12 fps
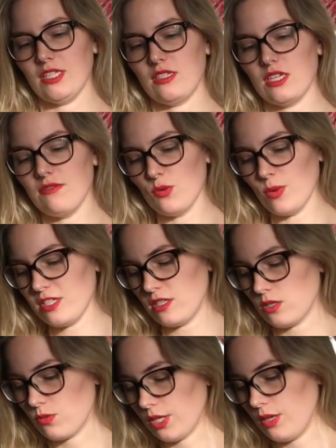mean, Stephen West
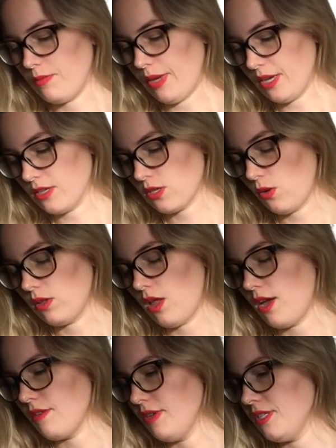is really big, so a
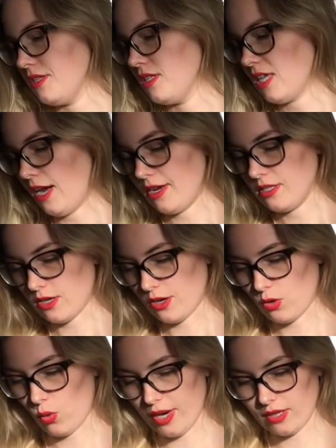lot of his designs
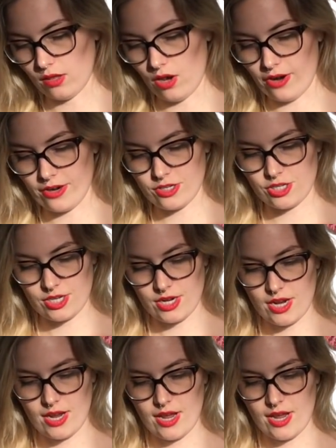are quite large.